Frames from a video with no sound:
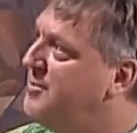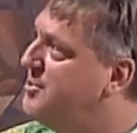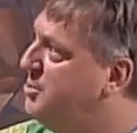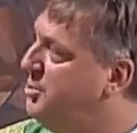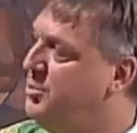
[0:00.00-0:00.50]
to
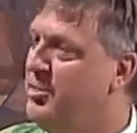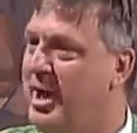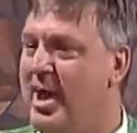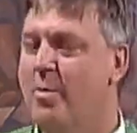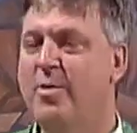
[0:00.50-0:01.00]

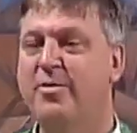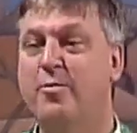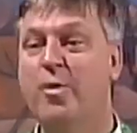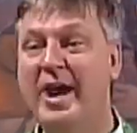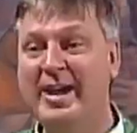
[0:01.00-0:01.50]
do with
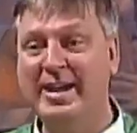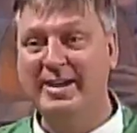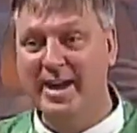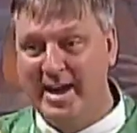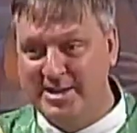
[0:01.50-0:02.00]

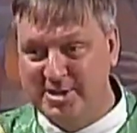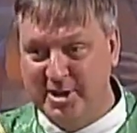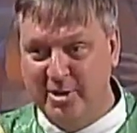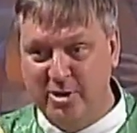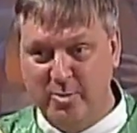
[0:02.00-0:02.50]
recognizing
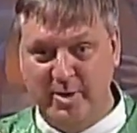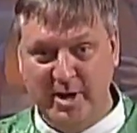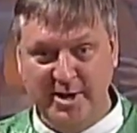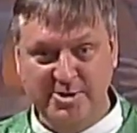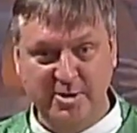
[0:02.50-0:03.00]
your human
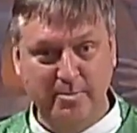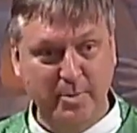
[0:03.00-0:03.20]
nature,